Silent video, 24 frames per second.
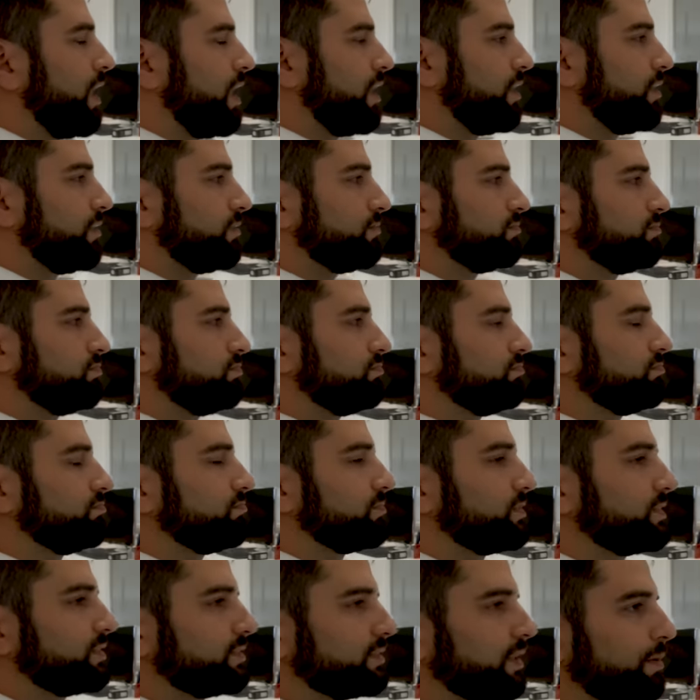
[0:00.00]
are
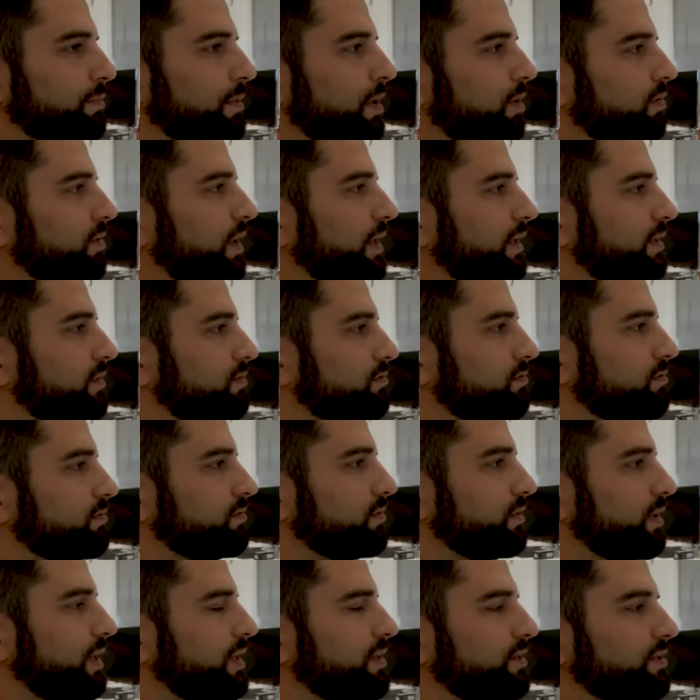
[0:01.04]
somehow like
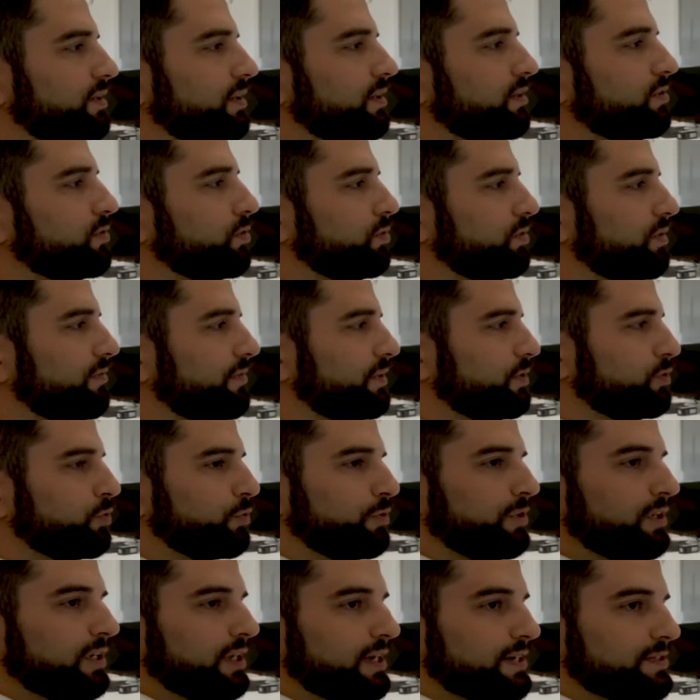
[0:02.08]
hinting to the
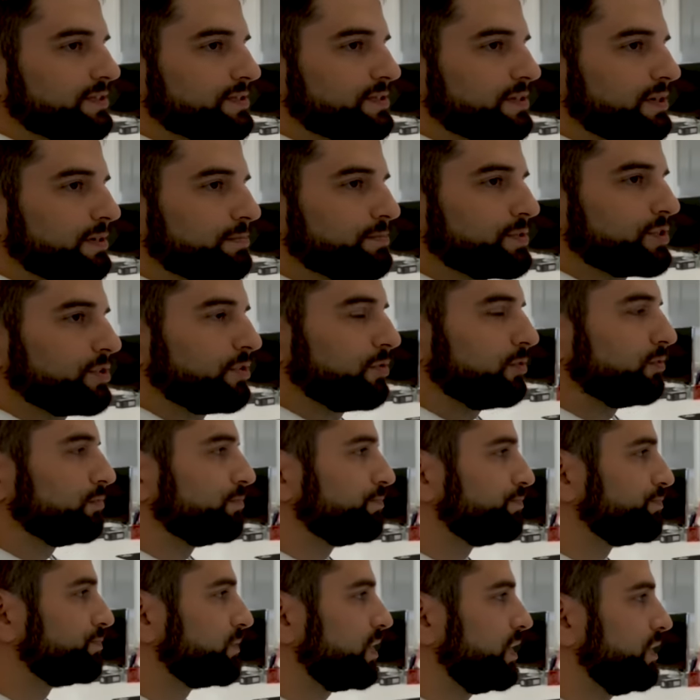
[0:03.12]
Venturi lines. Yeah? So
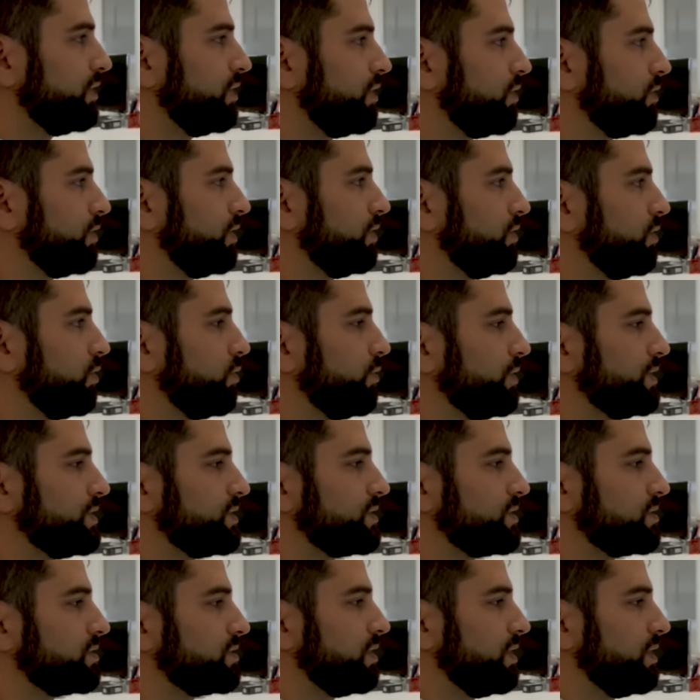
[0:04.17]
it's
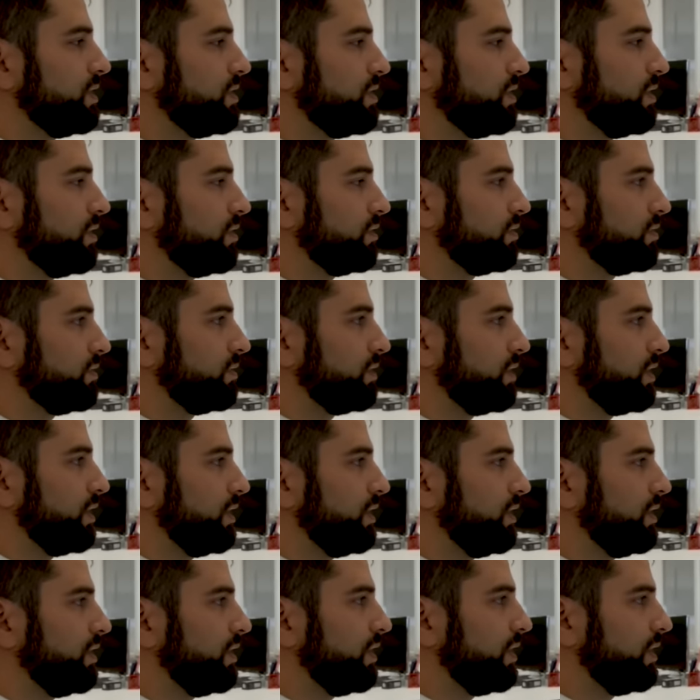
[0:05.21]
always
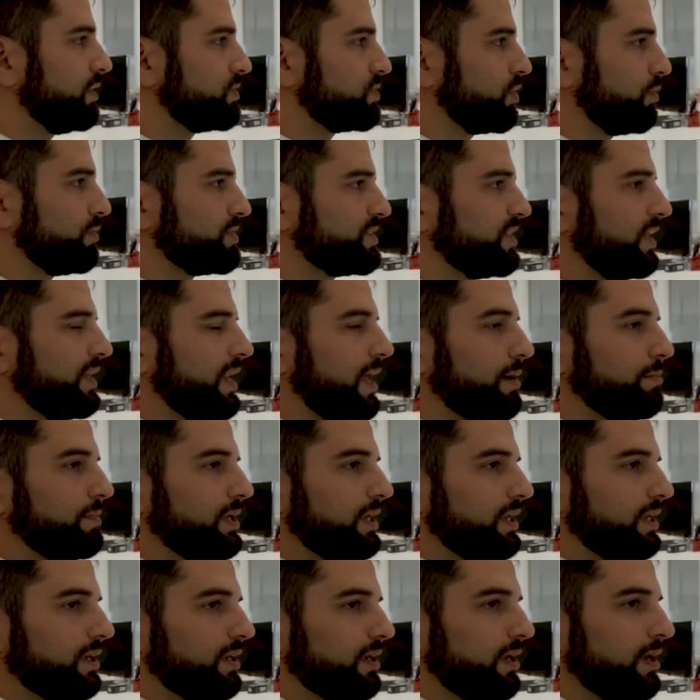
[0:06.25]

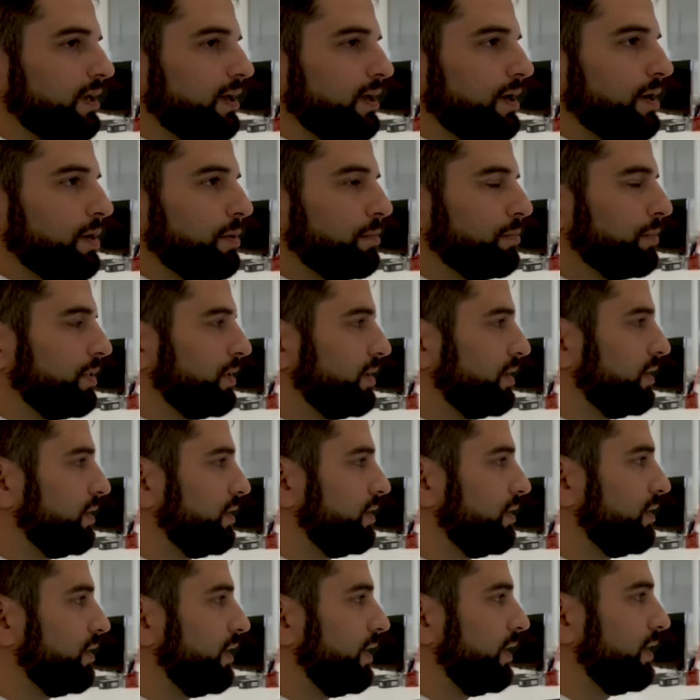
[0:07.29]
dynamic
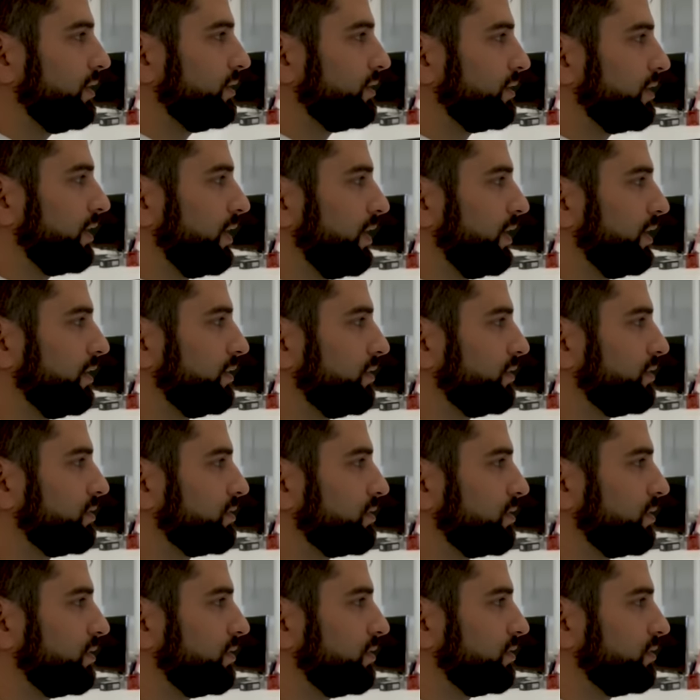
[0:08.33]
and
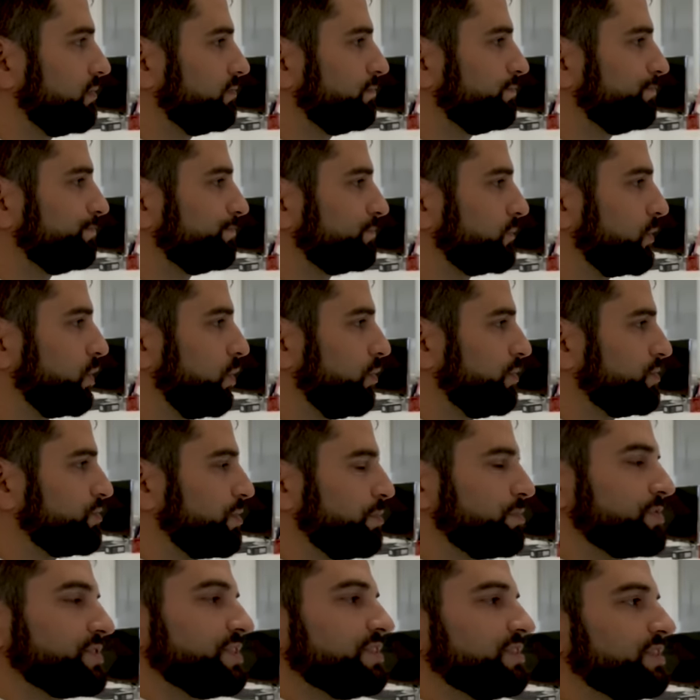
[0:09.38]
always
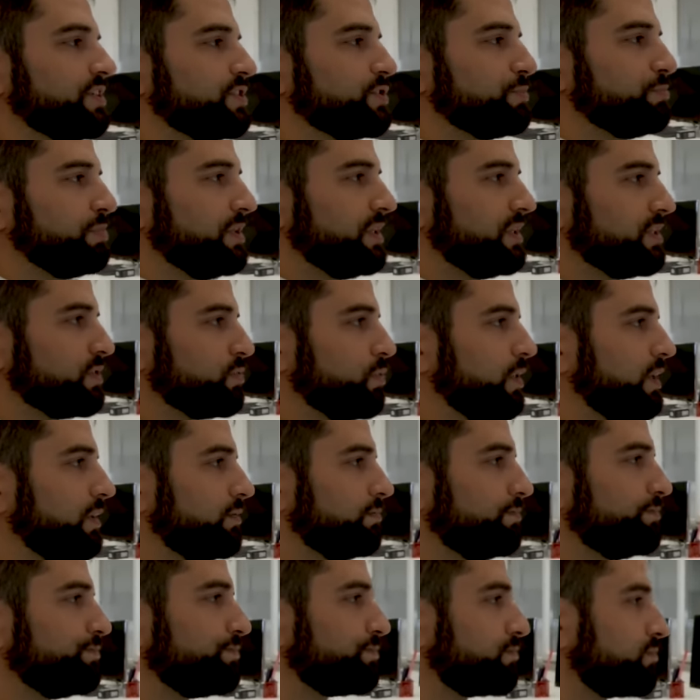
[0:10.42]
representing speed as well.
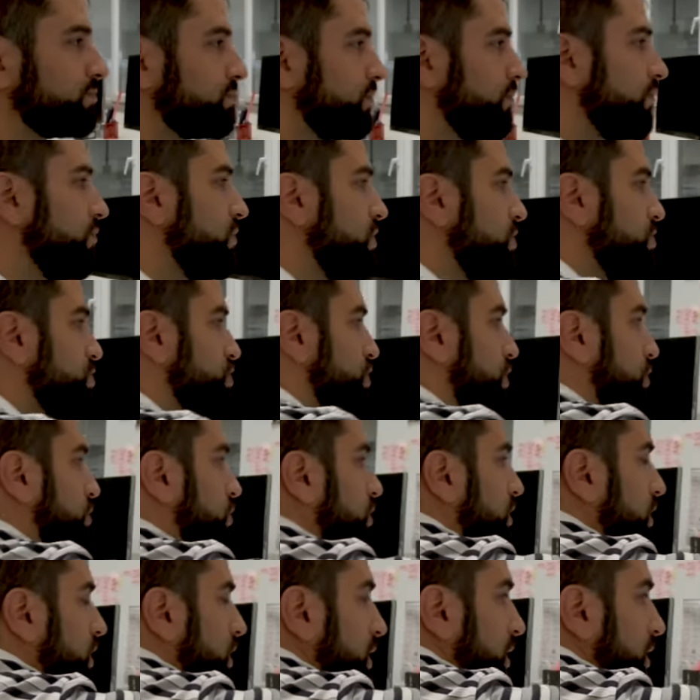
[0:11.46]
So